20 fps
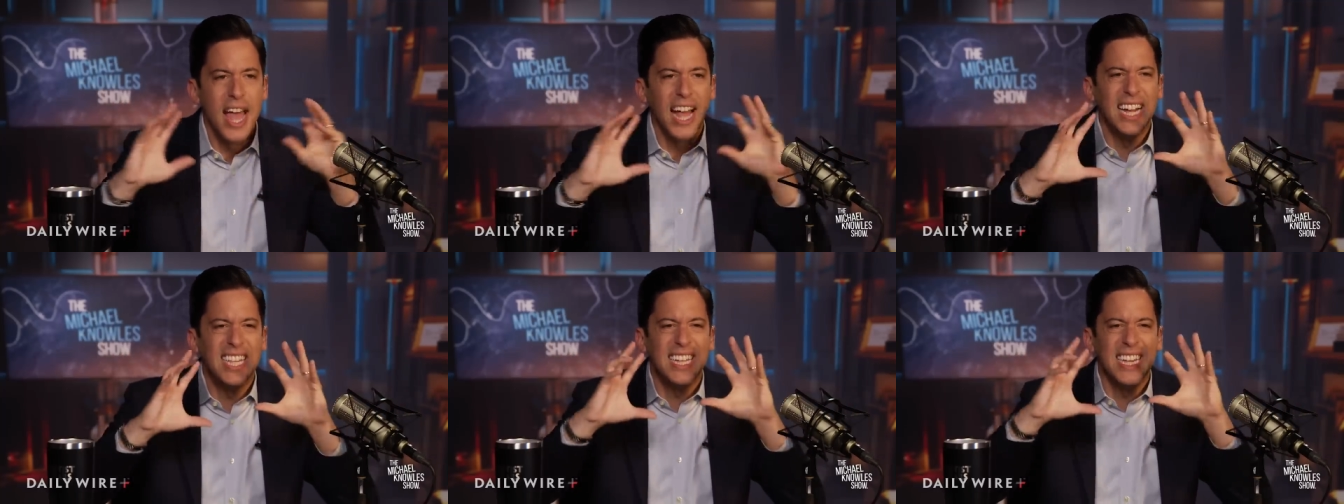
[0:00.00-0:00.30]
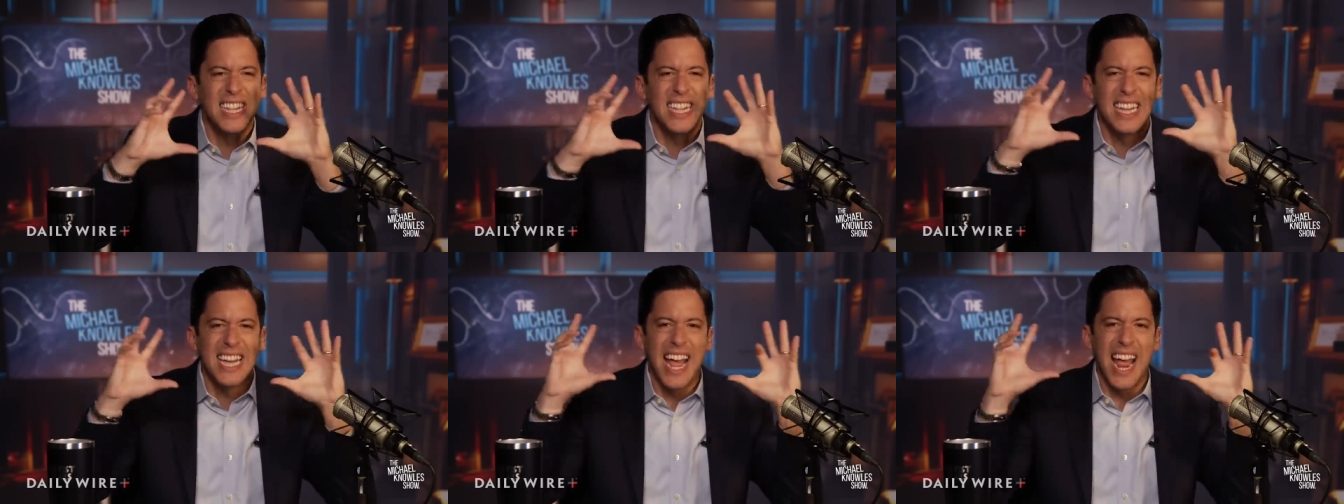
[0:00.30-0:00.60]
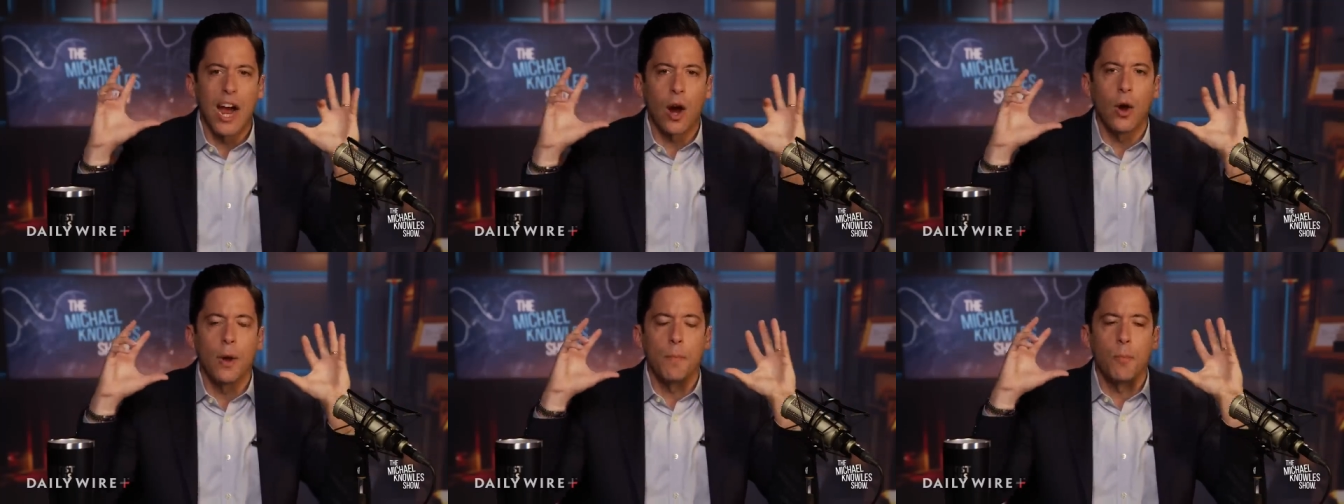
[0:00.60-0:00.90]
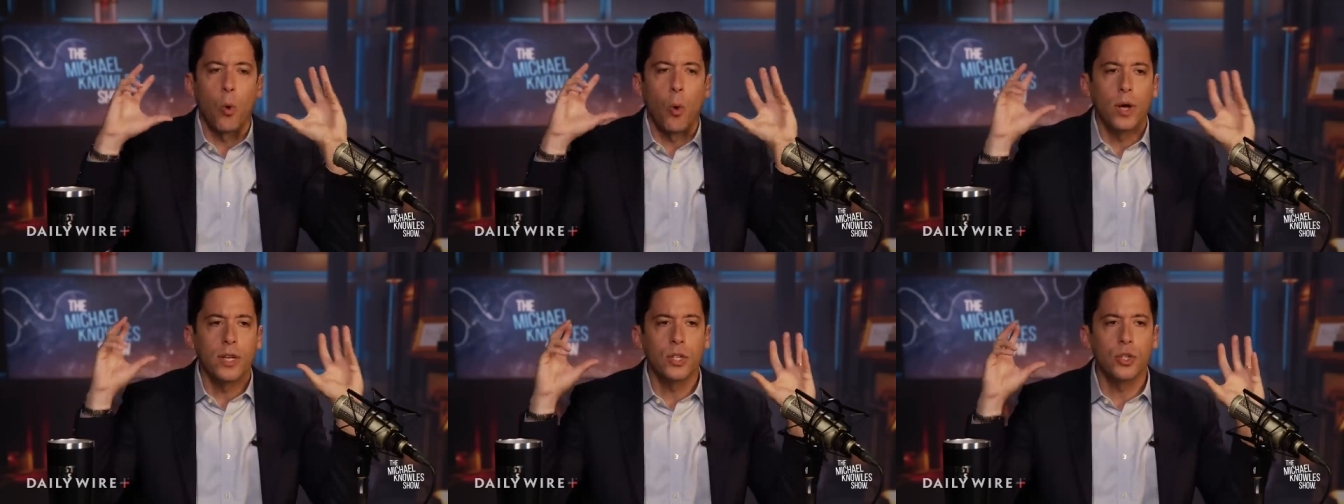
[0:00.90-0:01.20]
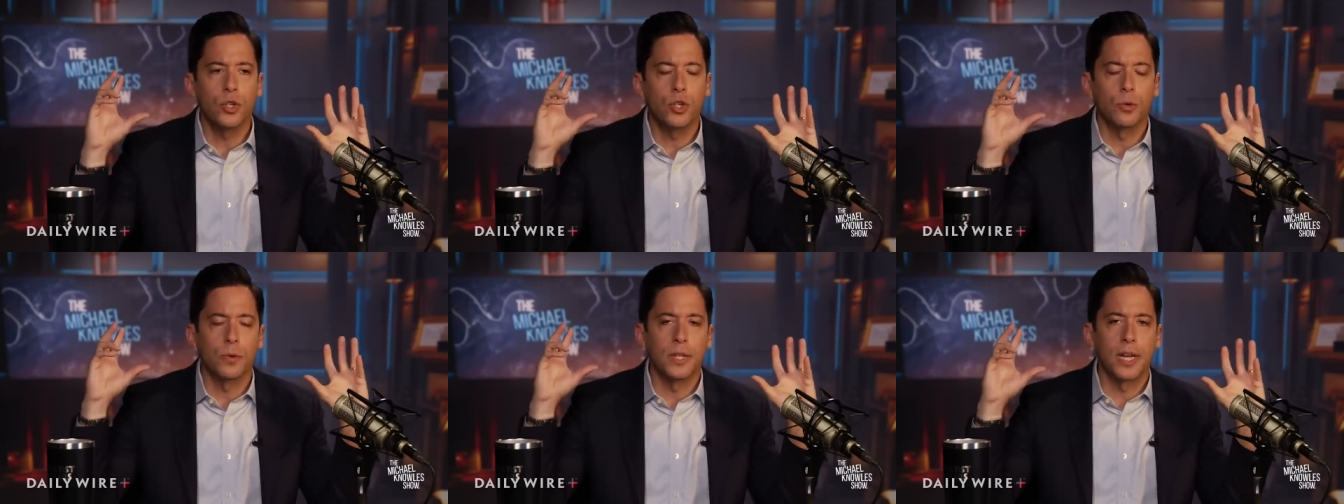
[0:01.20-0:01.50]
It's in the air. It
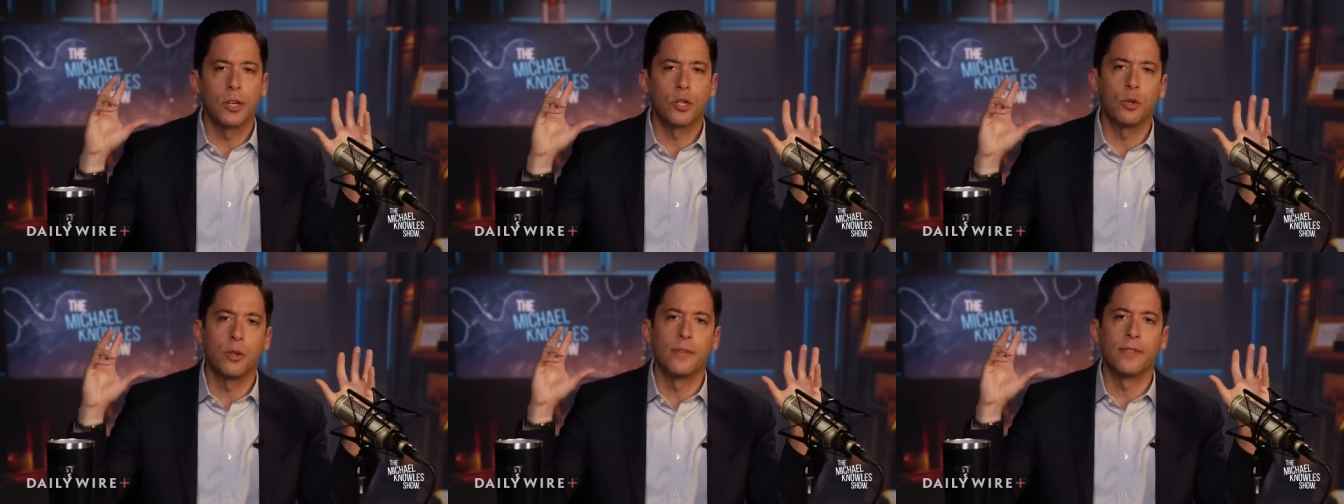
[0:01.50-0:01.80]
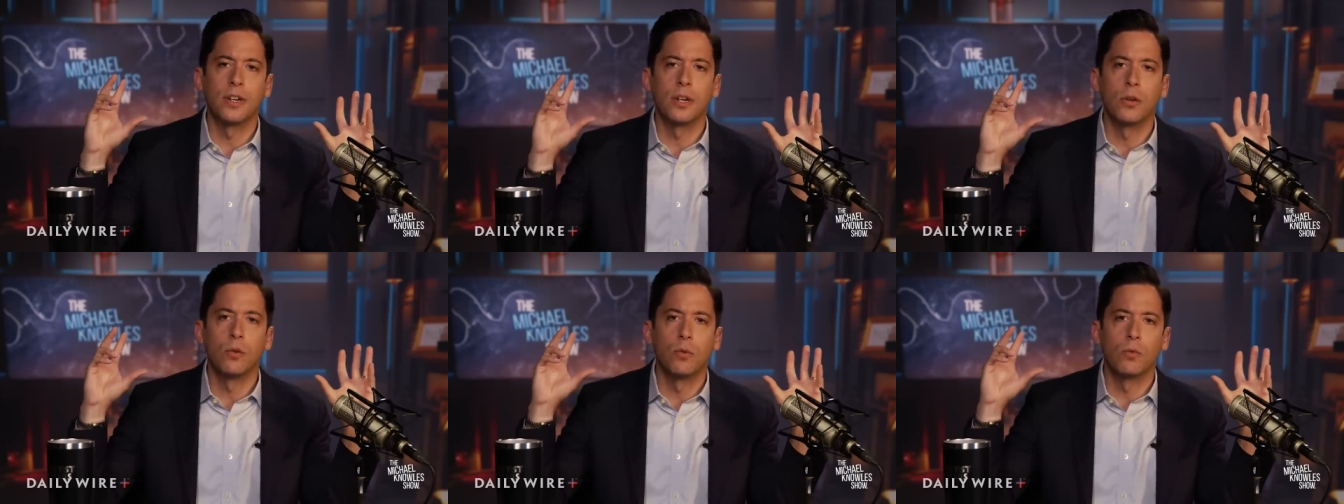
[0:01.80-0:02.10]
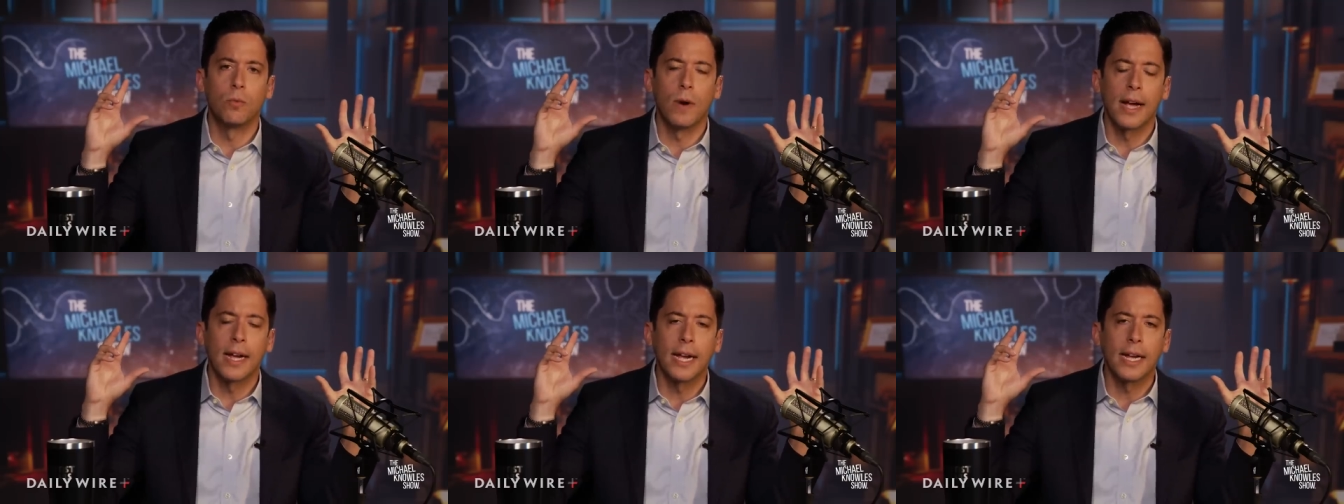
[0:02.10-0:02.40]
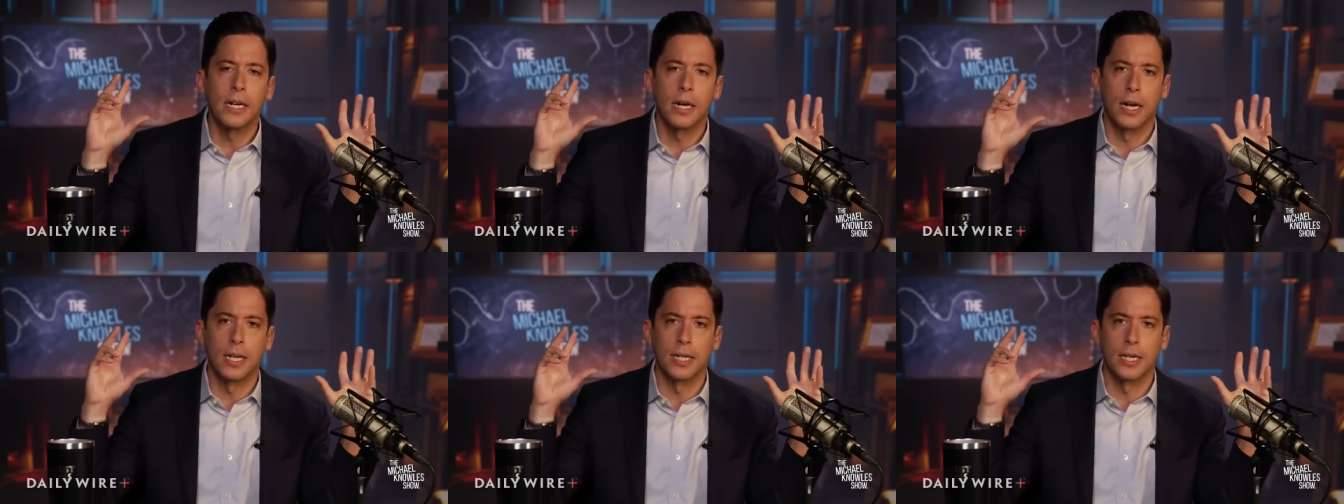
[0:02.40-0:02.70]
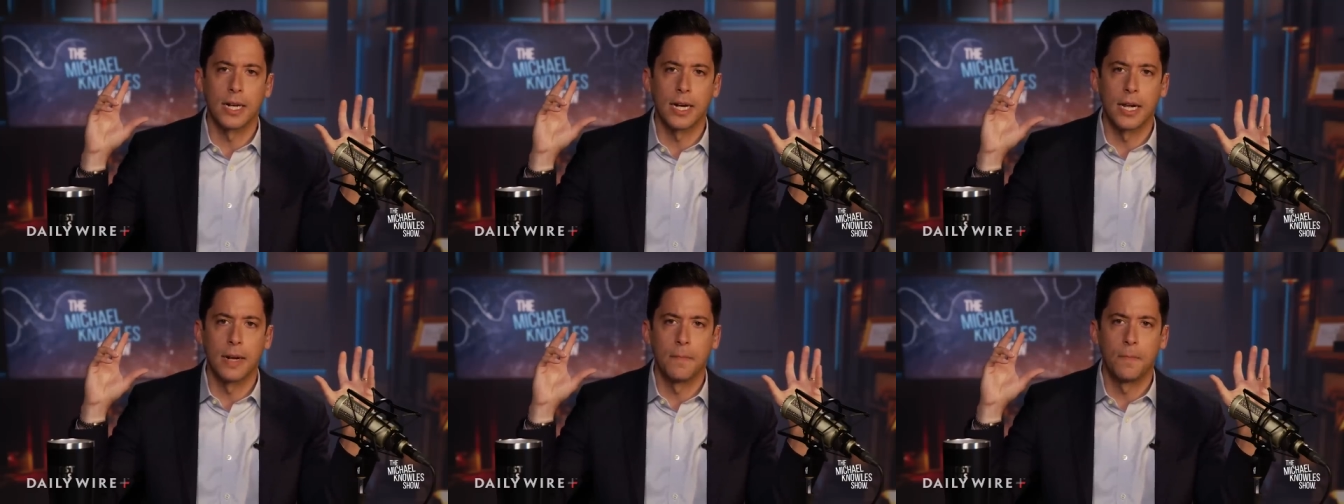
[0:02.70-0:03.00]
poisons you without you even
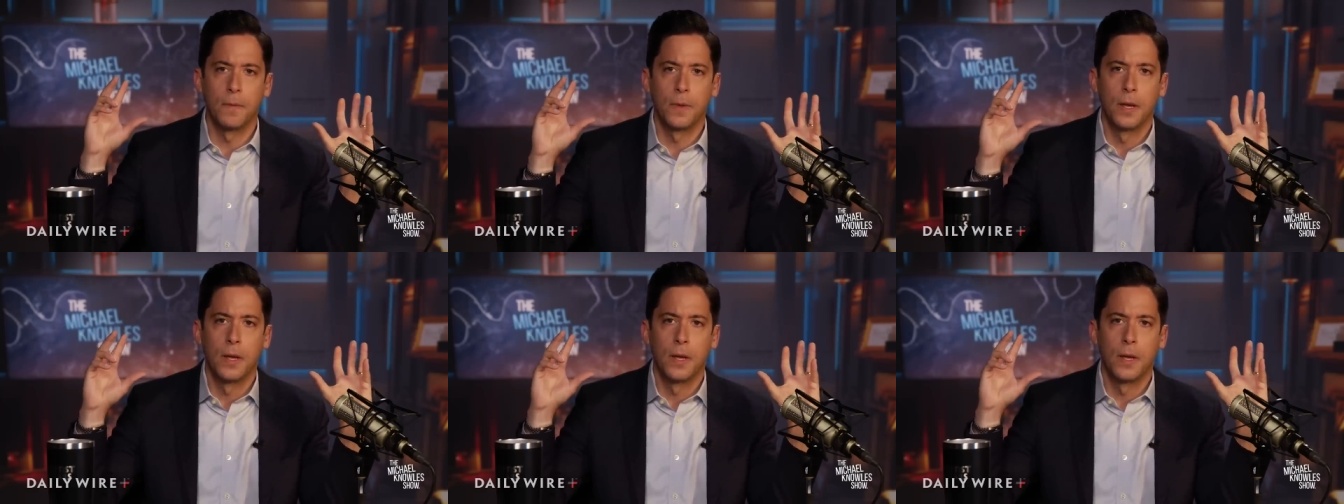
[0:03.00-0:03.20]
recognizing it.